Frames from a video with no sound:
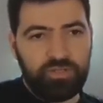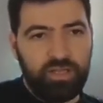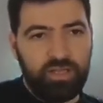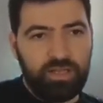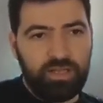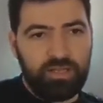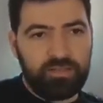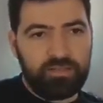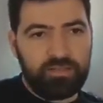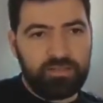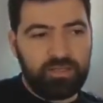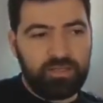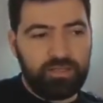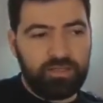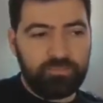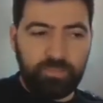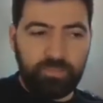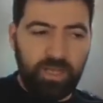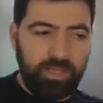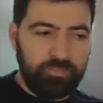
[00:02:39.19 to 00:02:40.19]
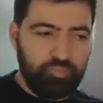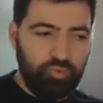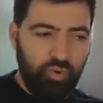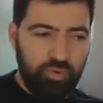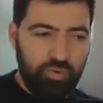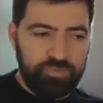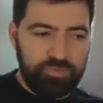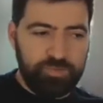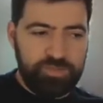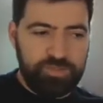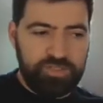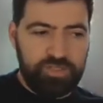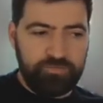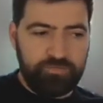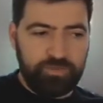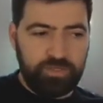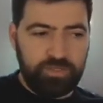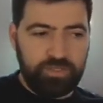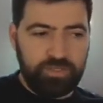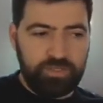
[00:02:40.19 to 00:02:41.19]
And my program
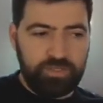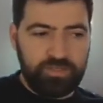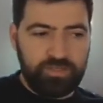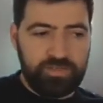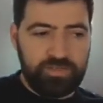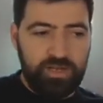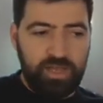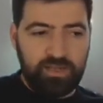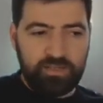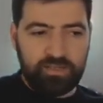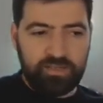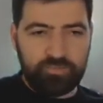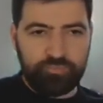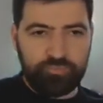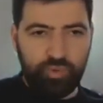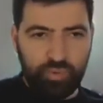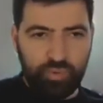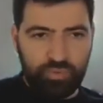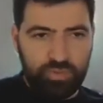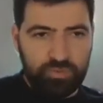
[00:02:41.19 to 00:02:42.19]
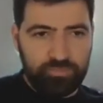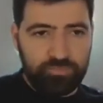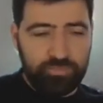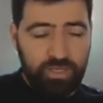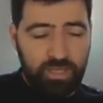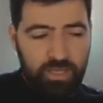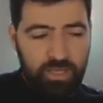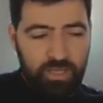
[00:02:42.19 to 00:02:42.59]
specifically is a 9-year program.